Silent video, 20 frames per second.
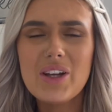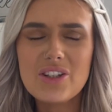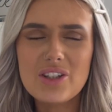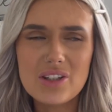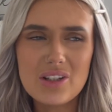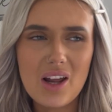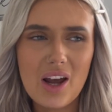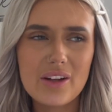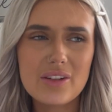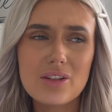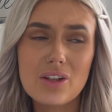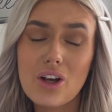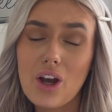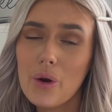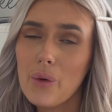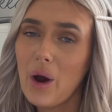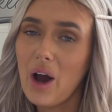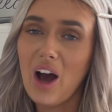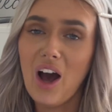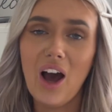just like to
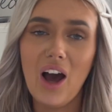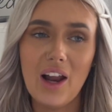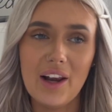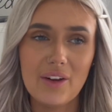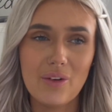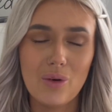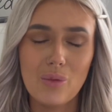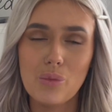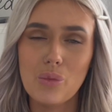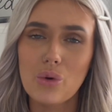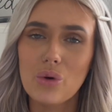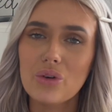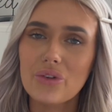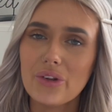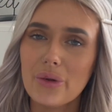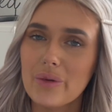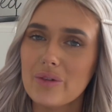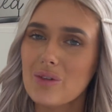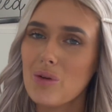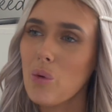go early on walks
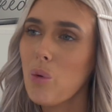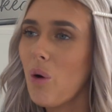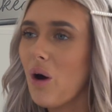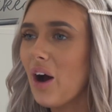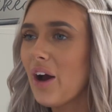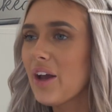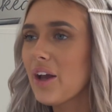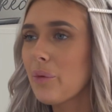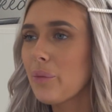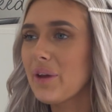so it's quiet.